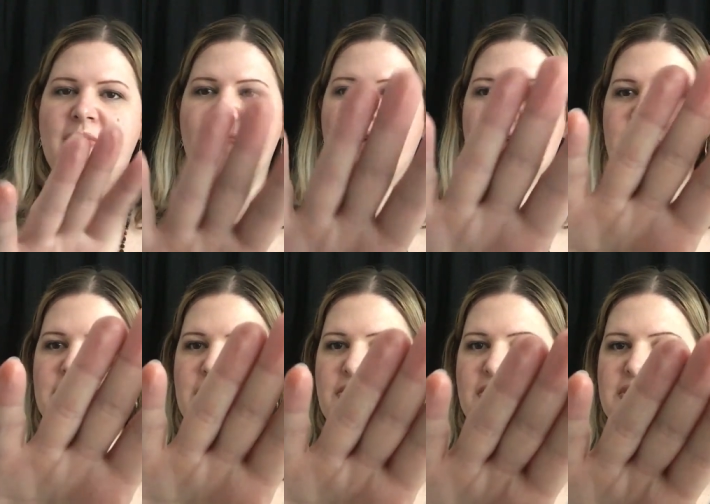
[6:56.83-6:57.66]
fingers
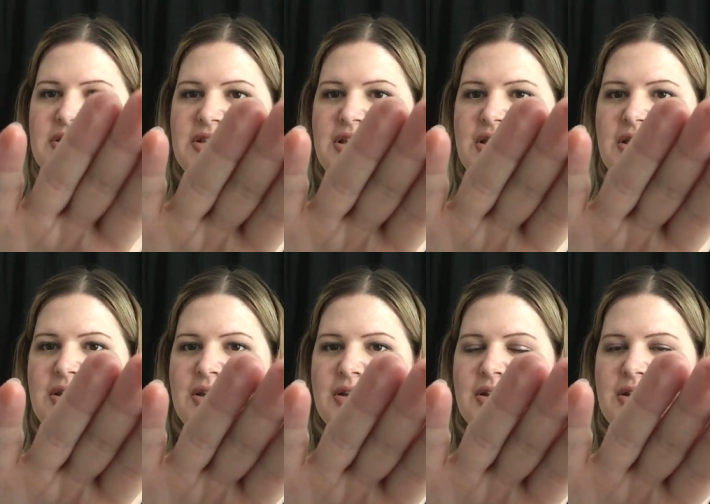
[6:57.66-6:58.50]
and you can see
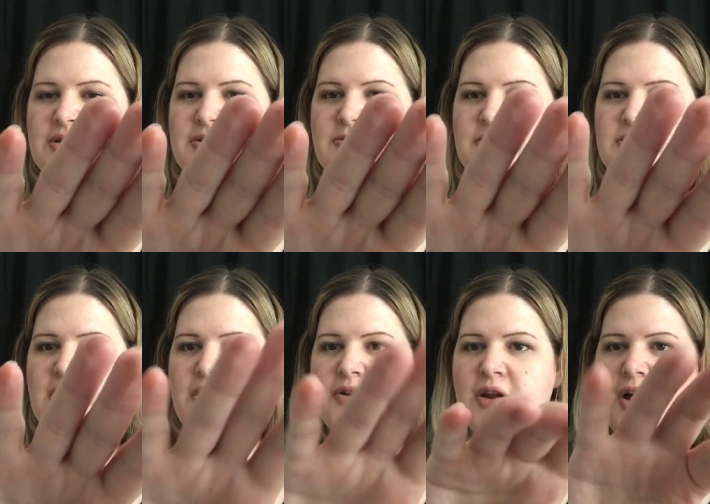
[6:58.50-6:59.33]
that it's
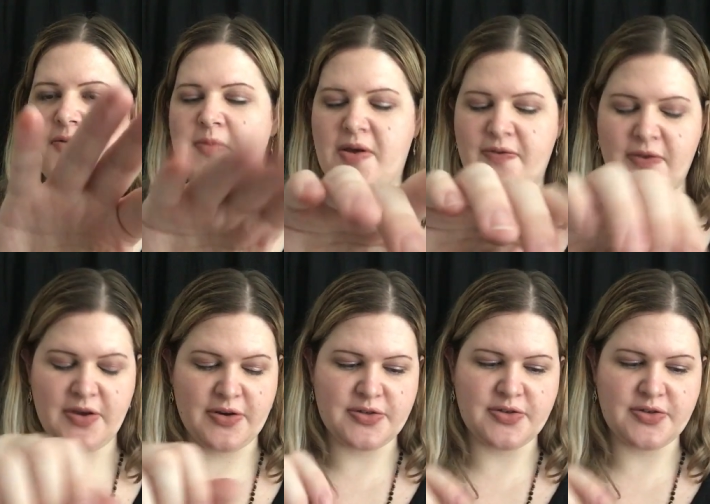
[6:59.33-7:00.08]
mostly already off my finger.